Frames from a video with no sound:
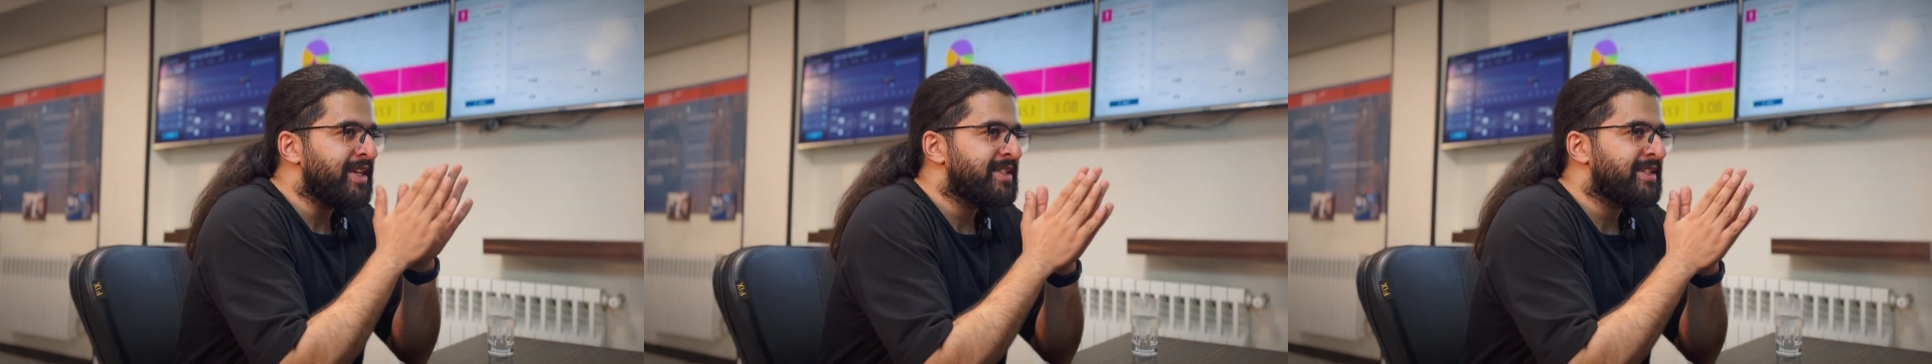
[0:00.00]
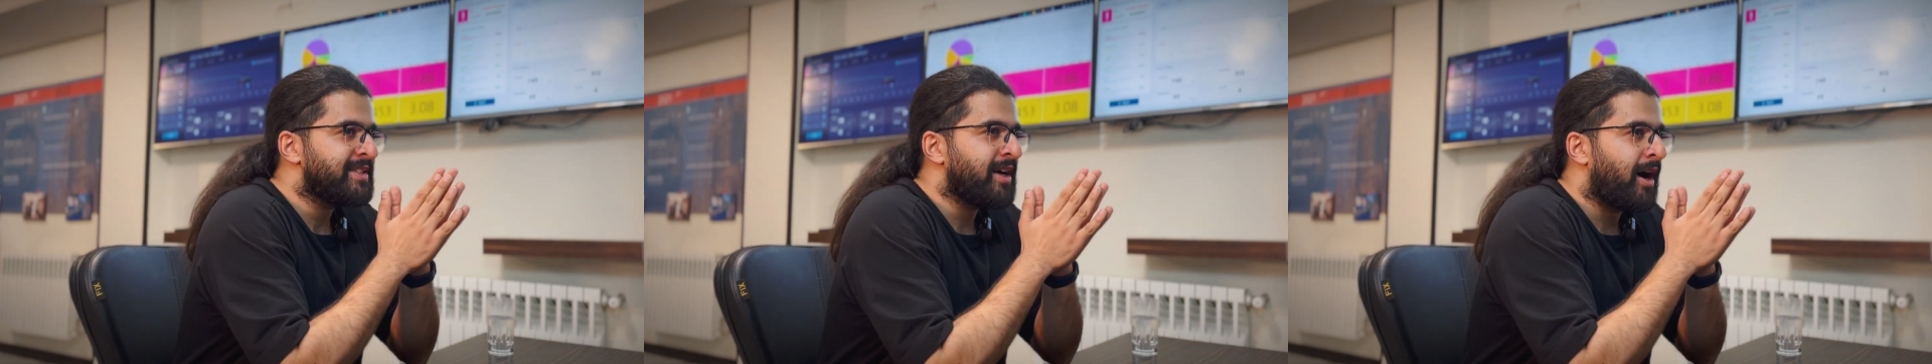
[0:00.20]

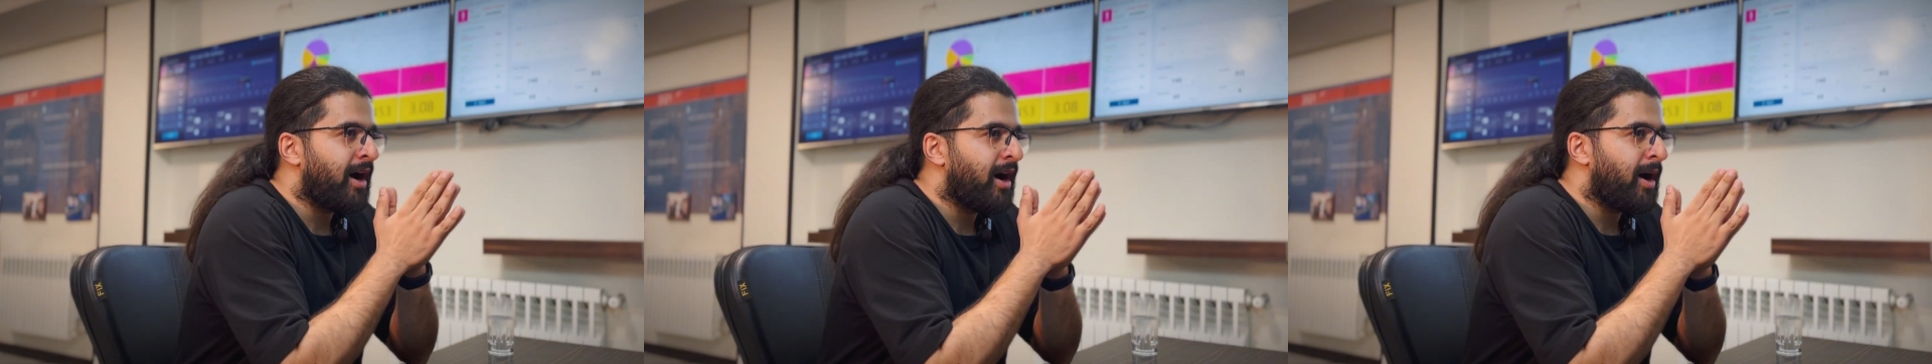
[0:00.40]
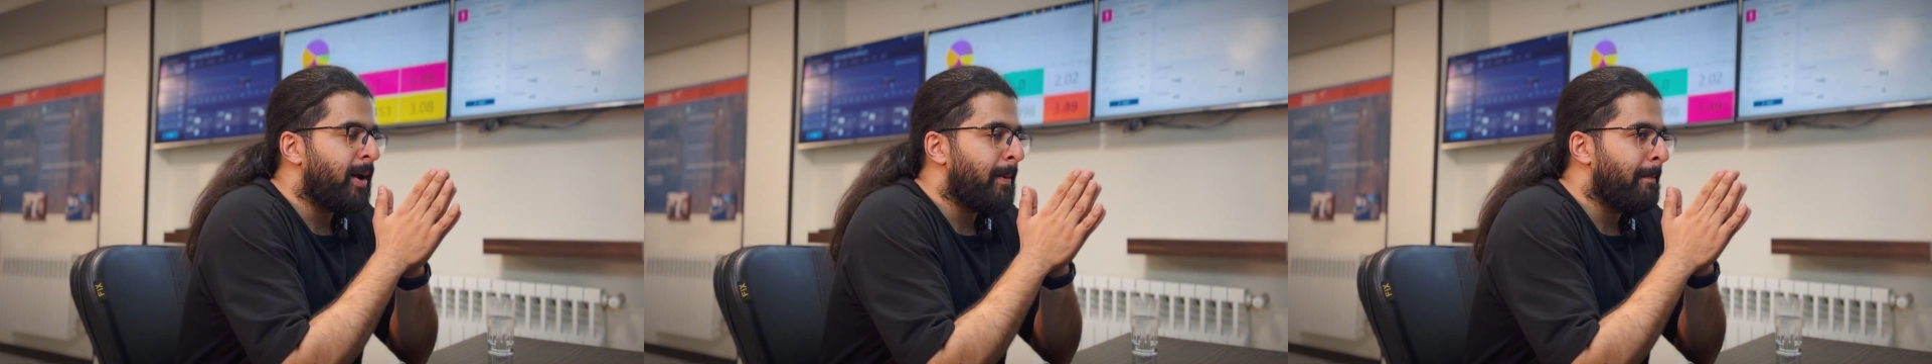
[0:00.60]

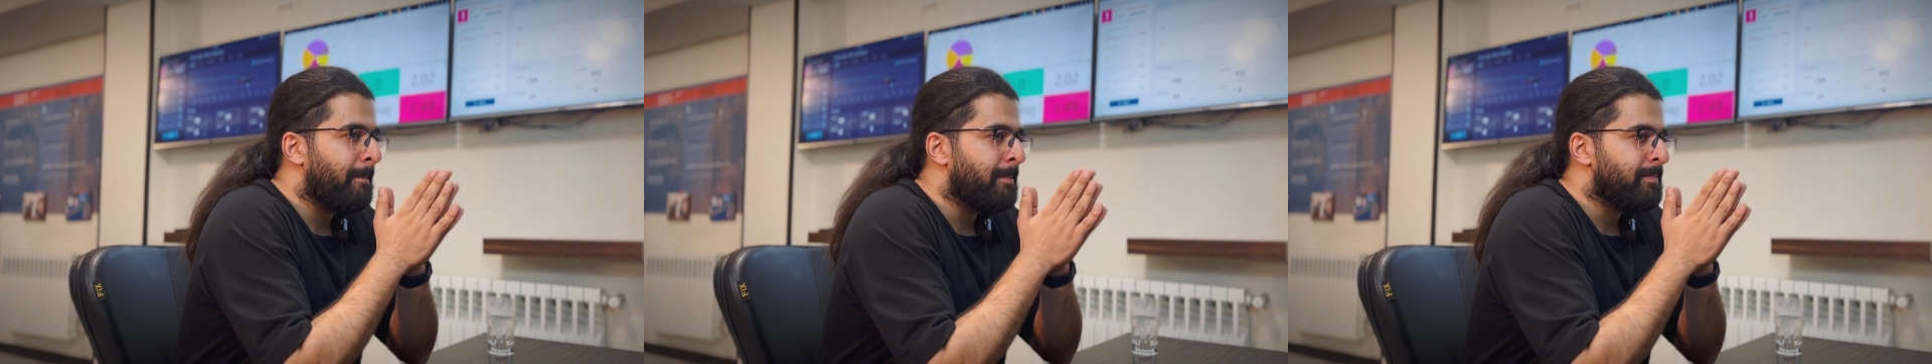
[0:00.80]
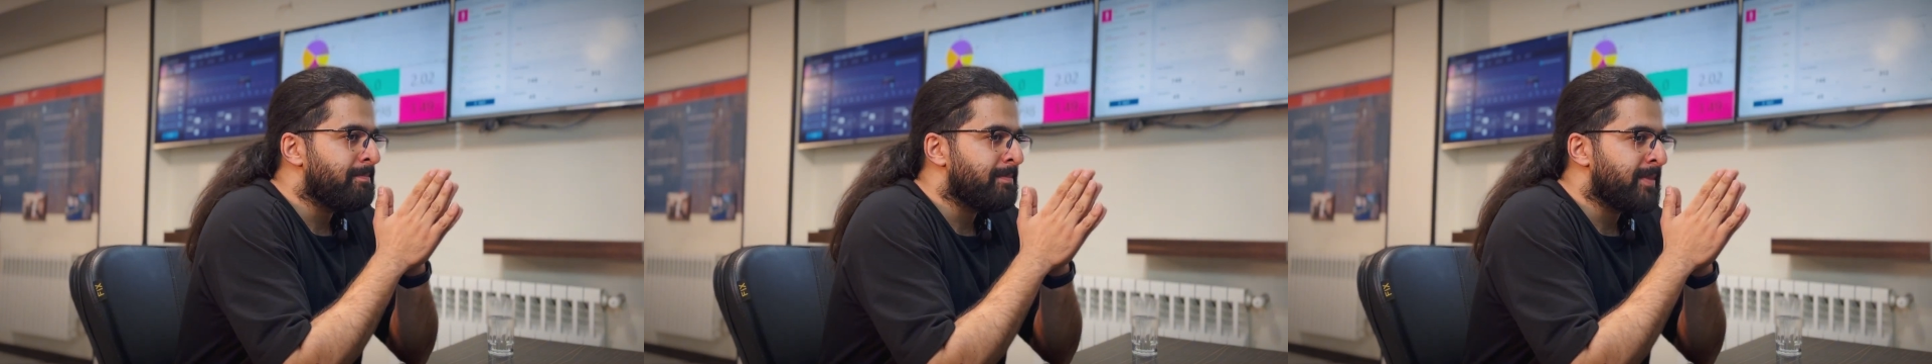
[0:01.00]
saw
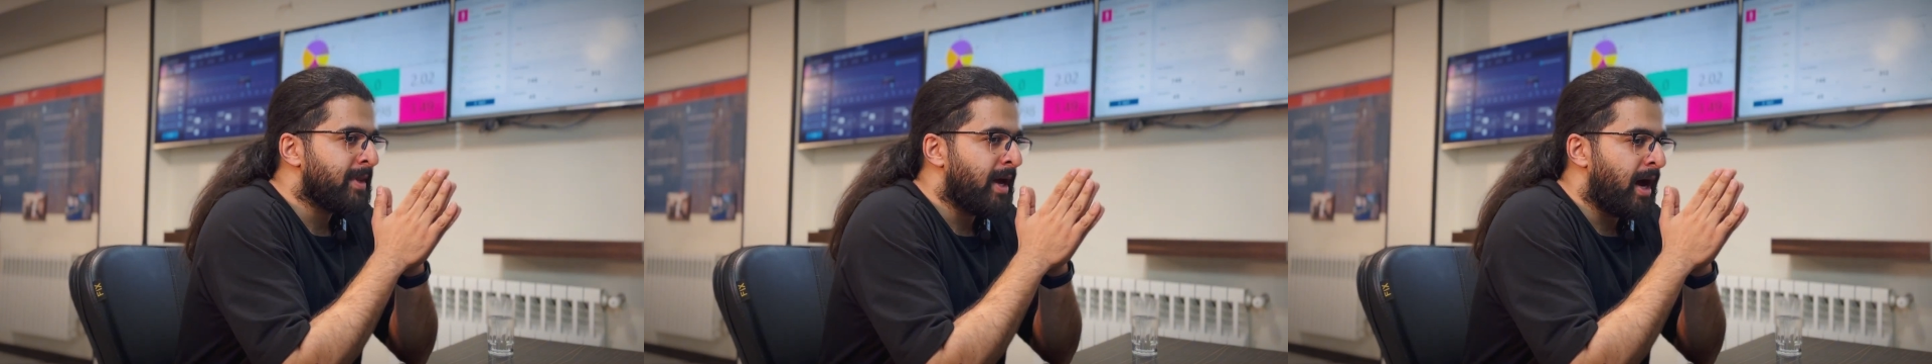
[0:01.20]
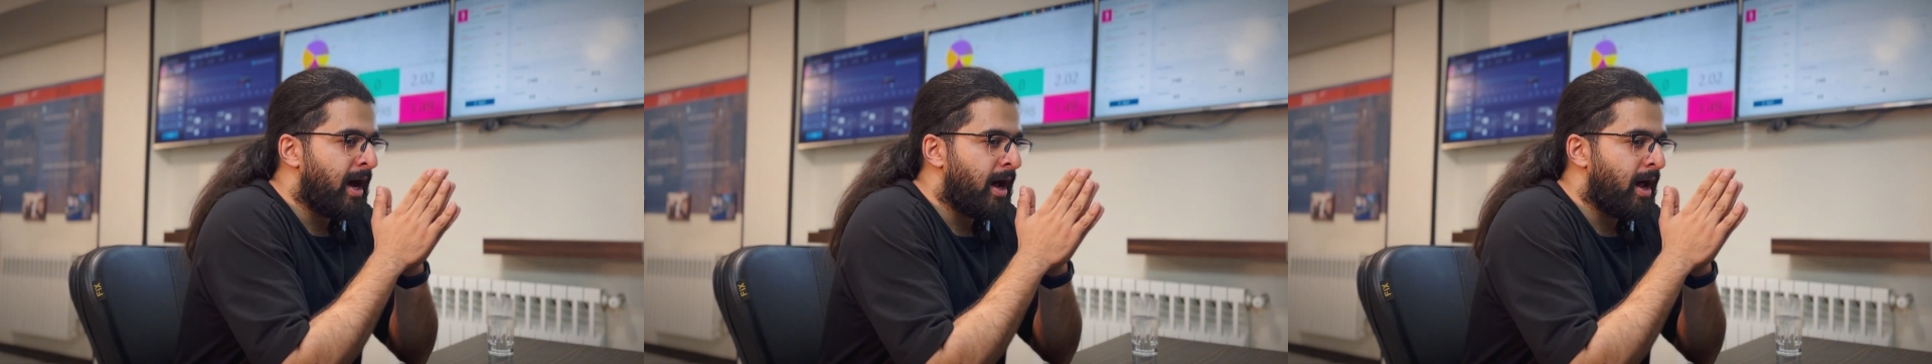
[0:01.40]

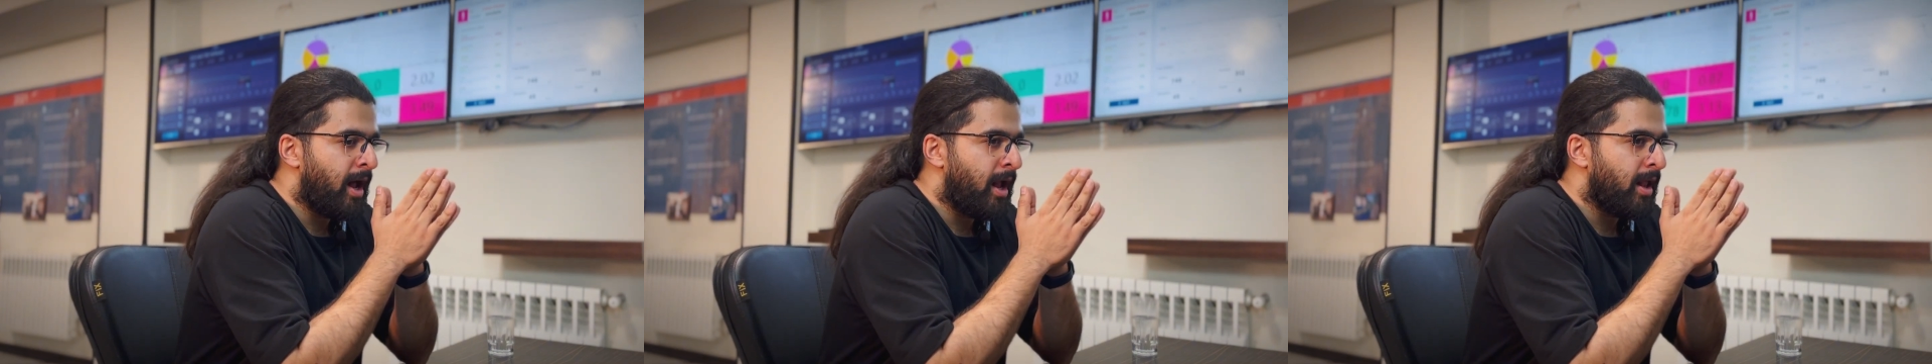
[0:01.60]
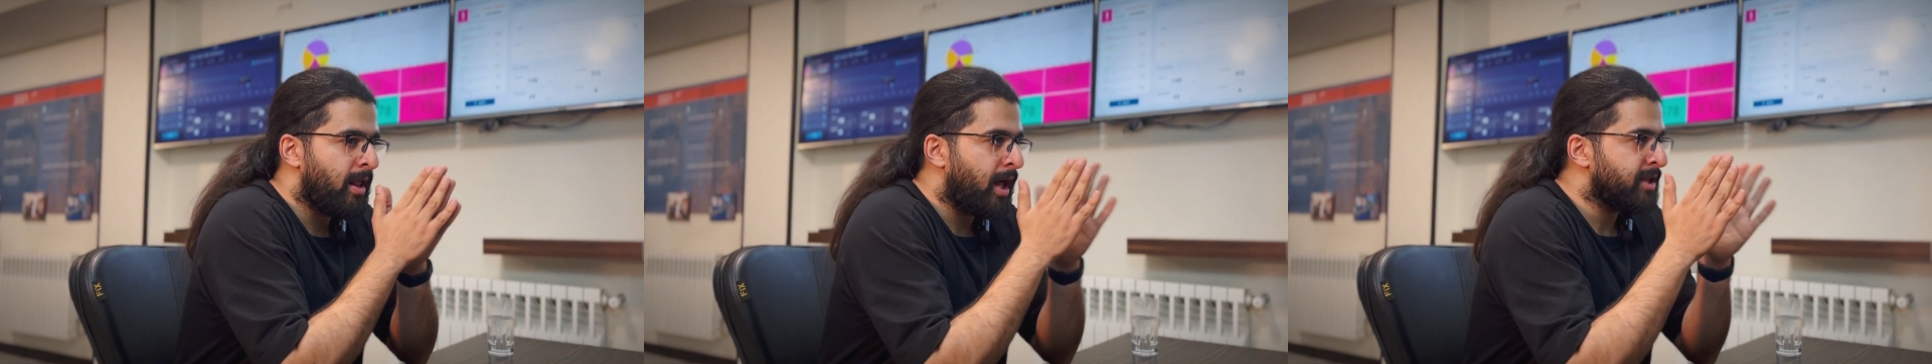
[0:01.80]

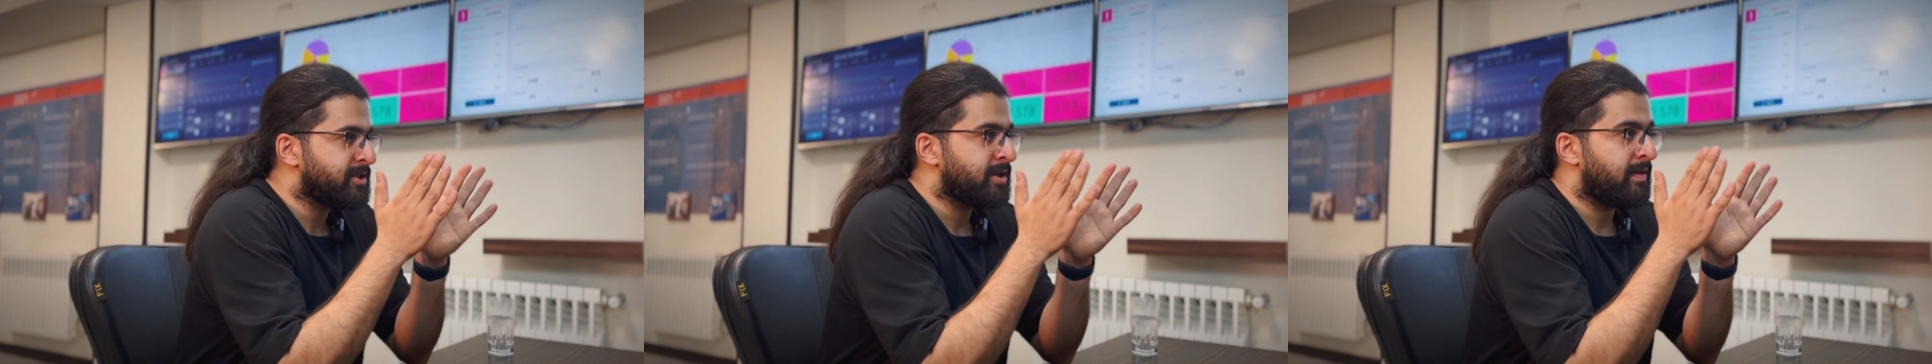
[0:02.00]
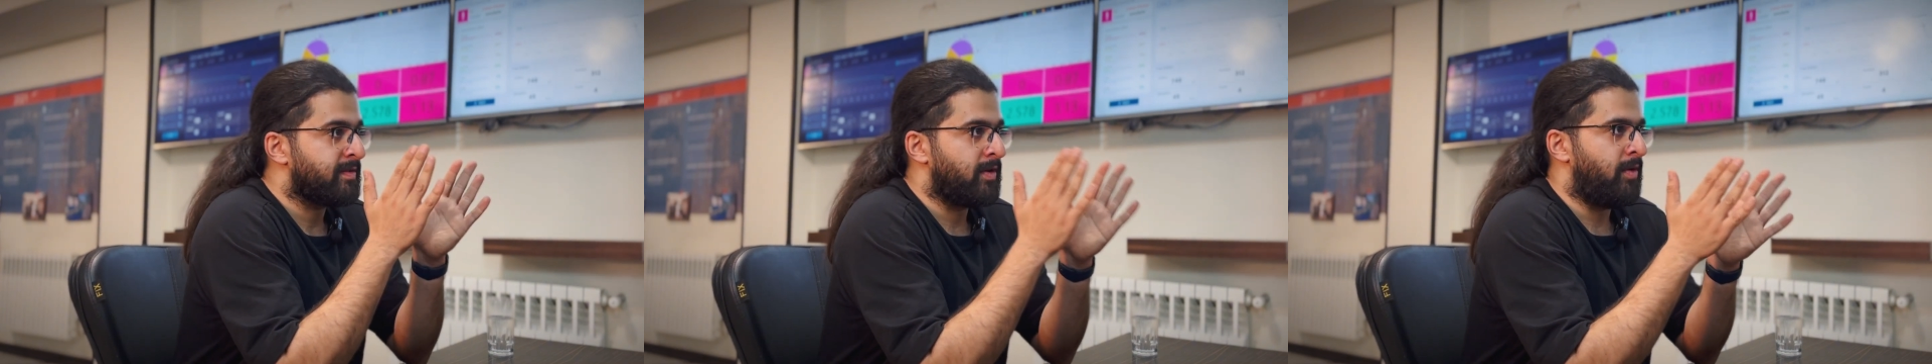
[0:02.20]

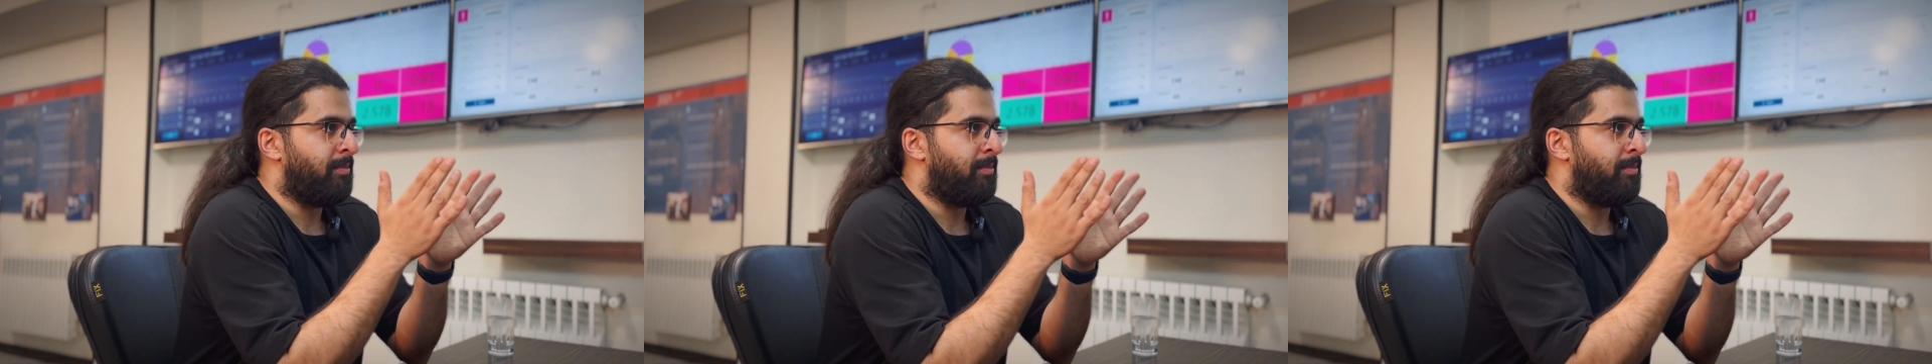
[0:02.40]
lots of